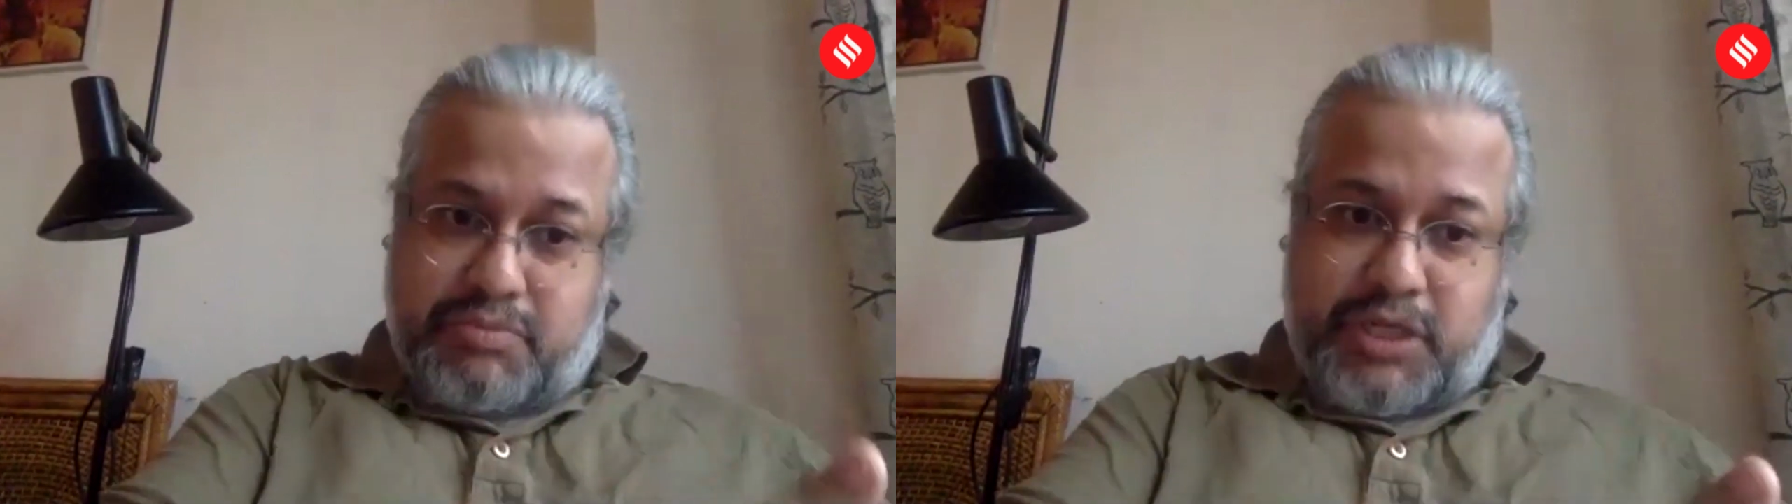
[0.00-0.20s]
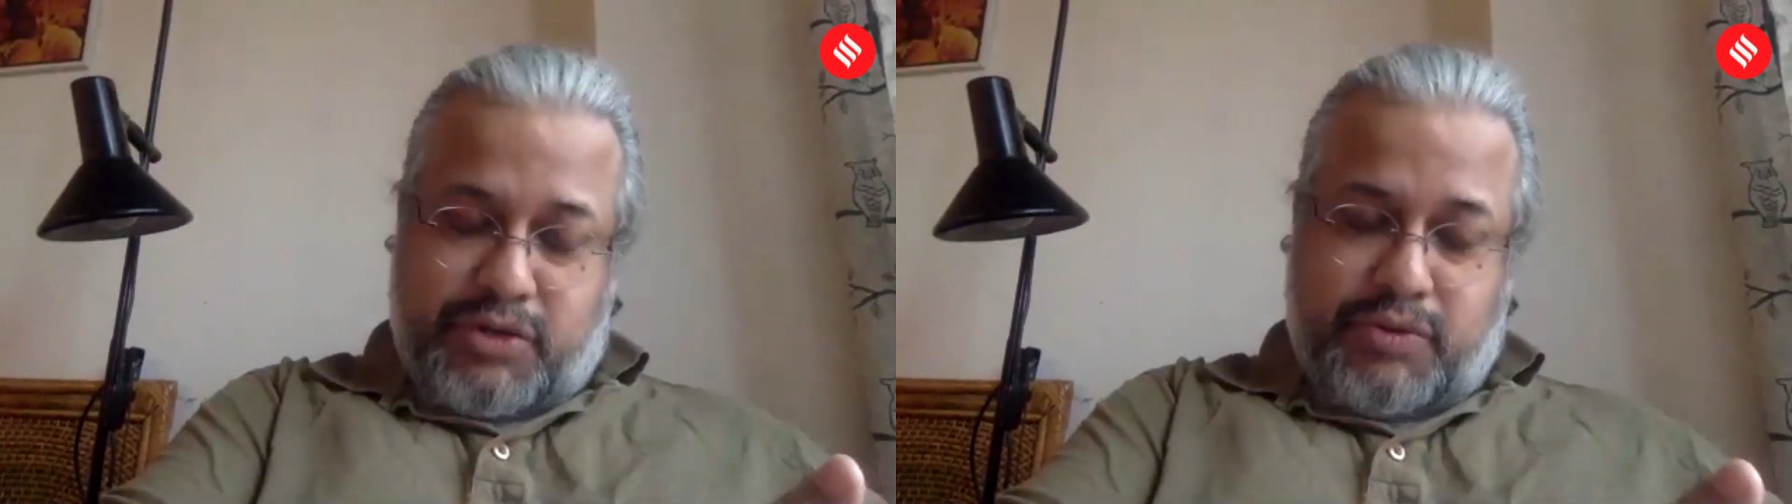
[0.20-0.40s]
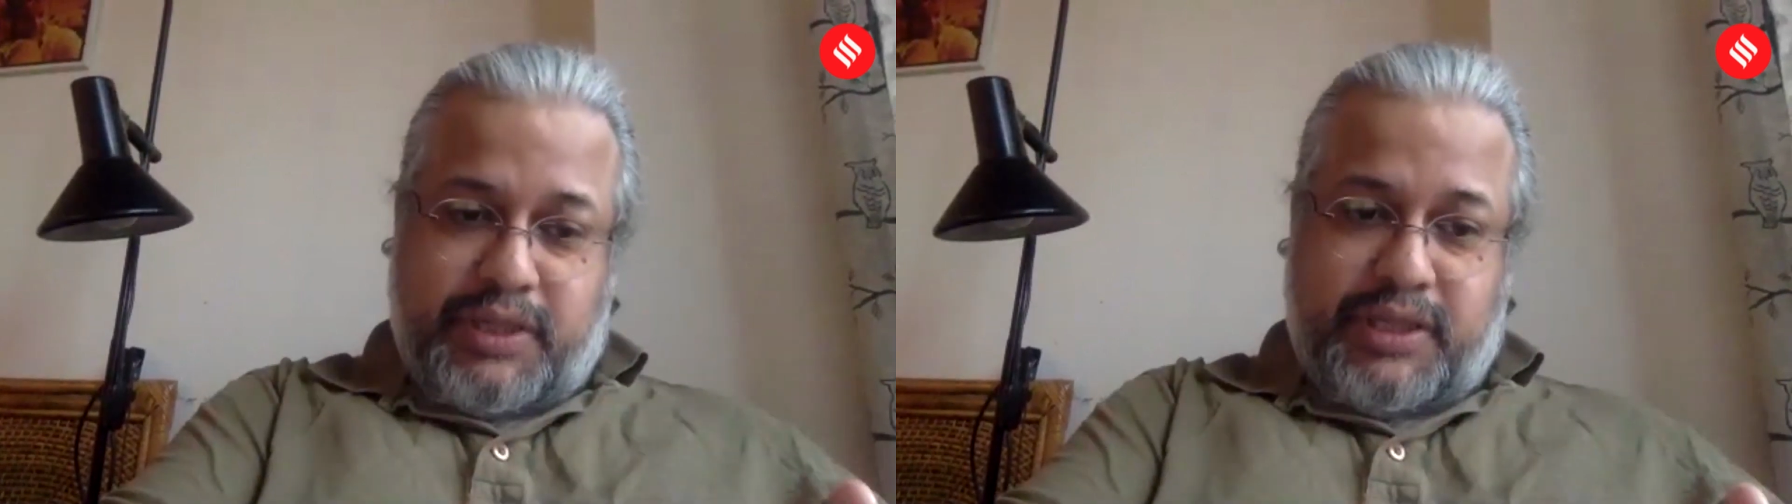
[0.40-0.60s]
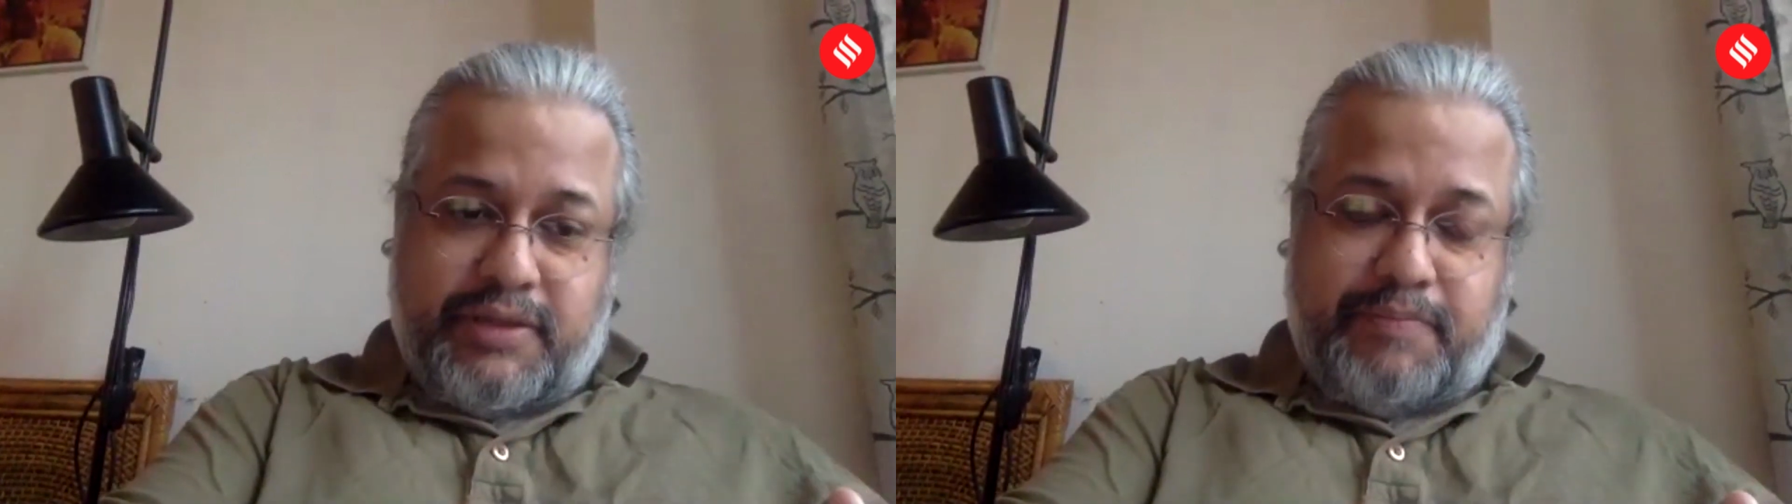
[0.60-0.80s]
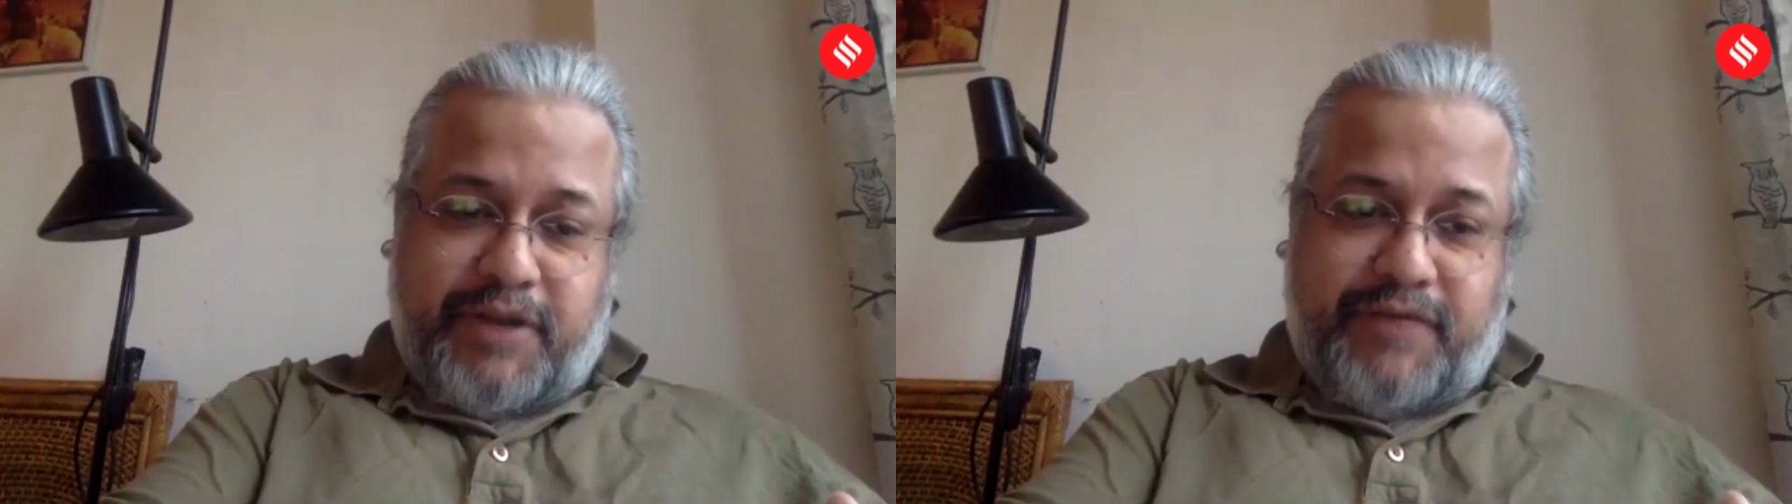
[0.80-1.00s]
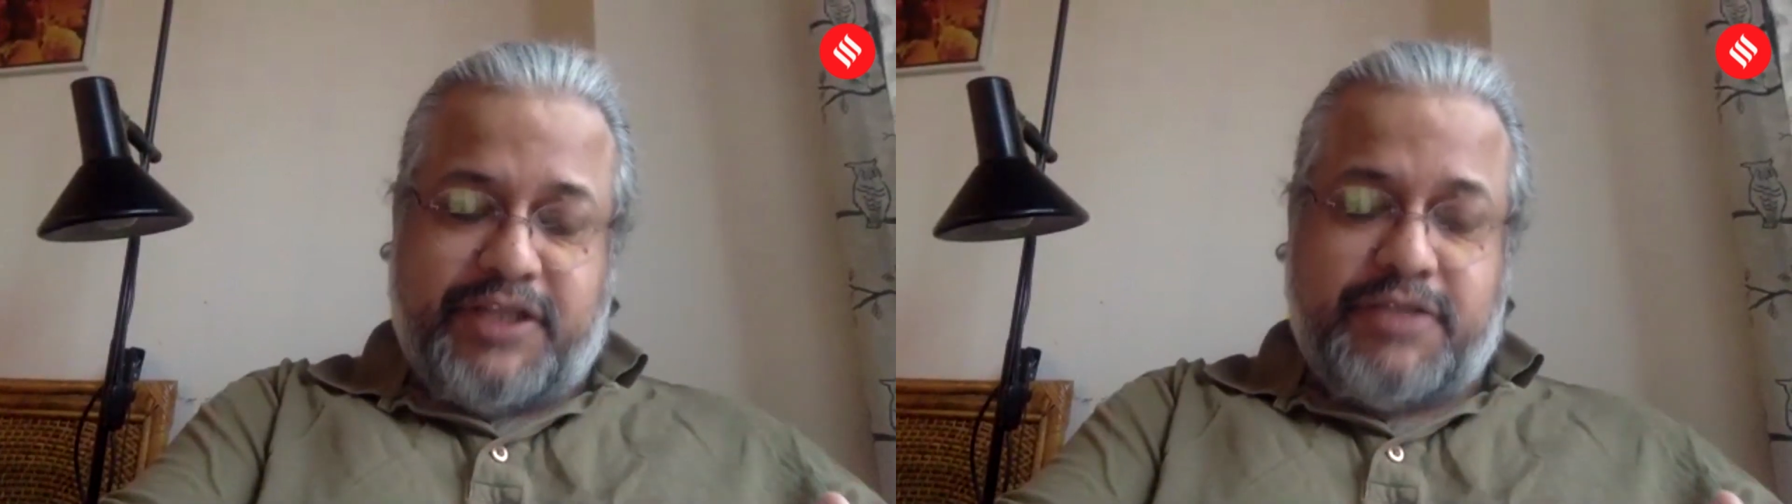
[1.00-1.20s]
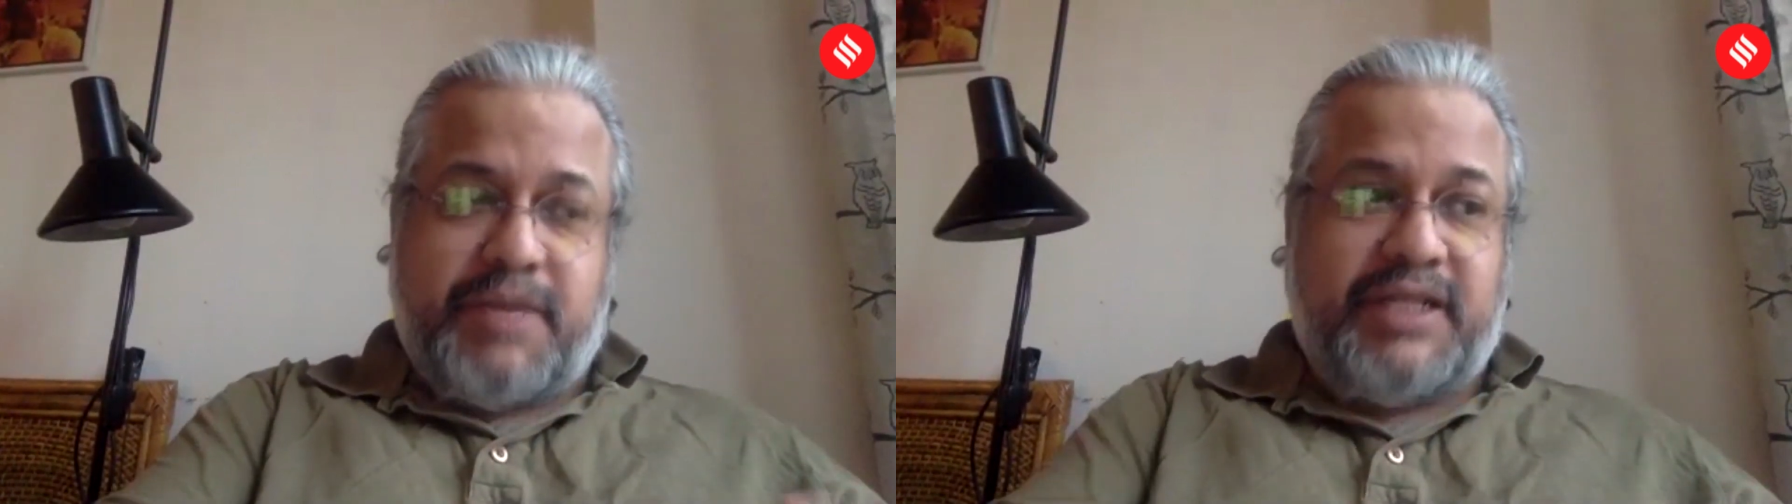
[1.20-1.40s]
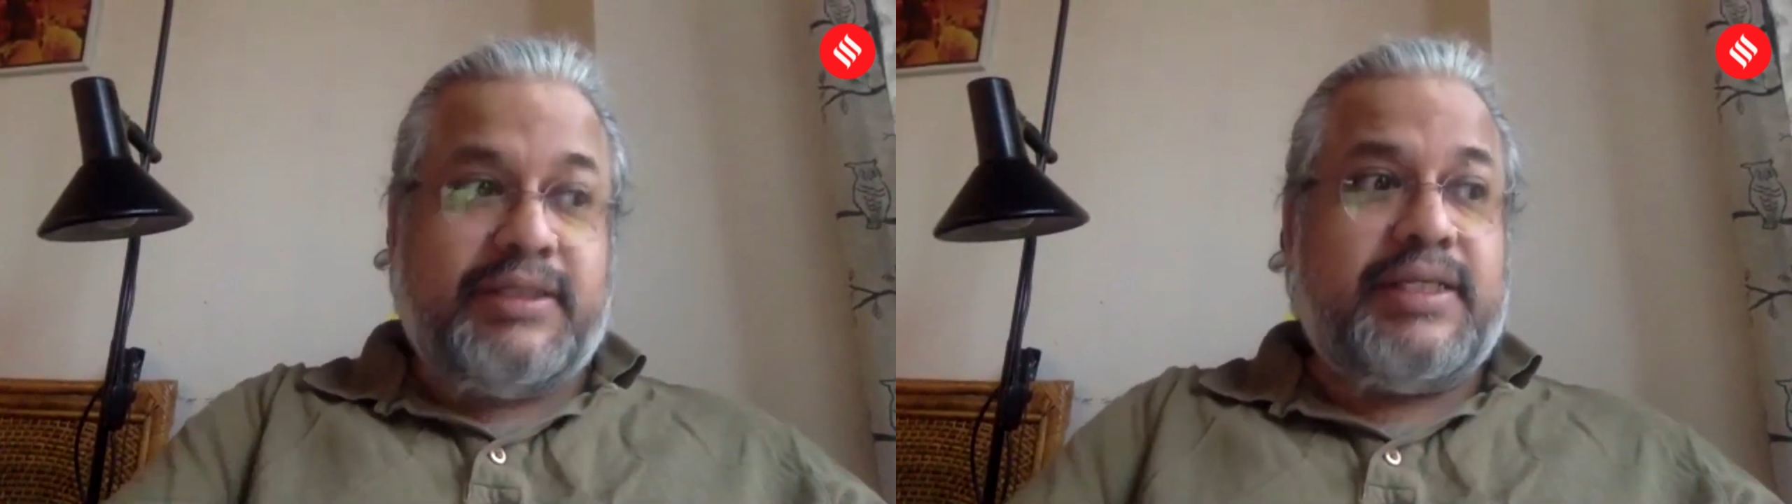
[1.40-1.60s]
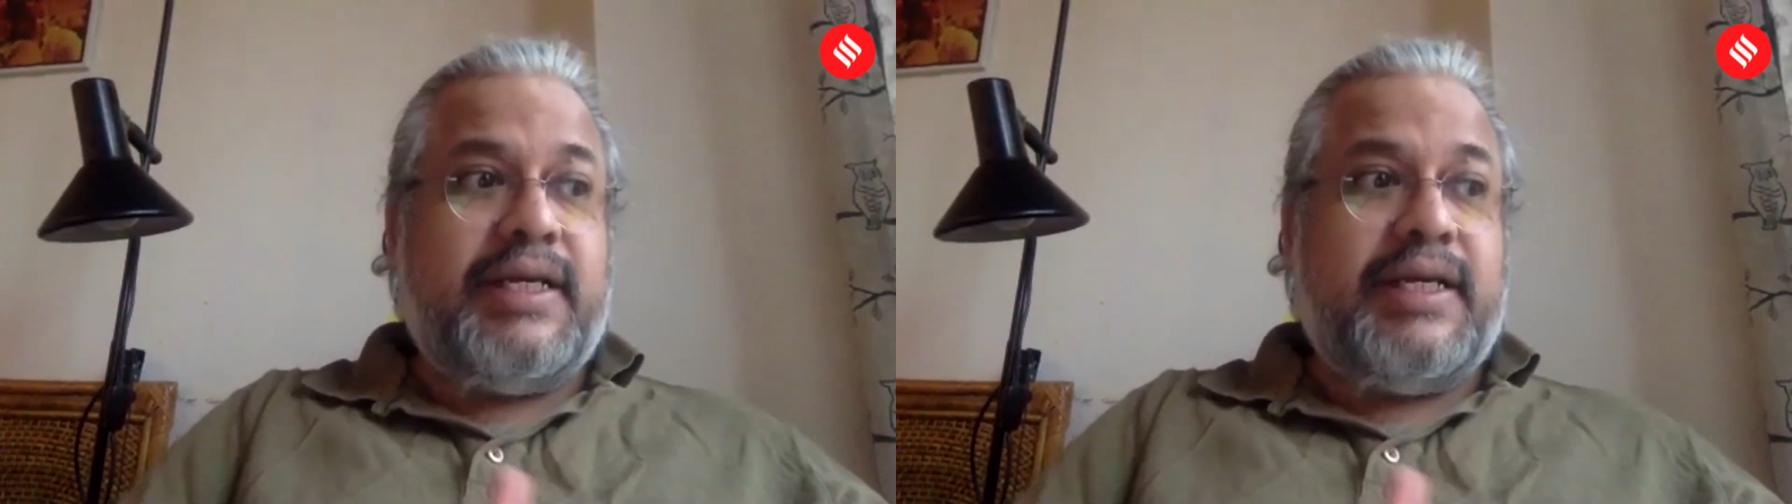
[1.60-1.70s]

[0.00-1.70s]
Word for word: you know, in the previous months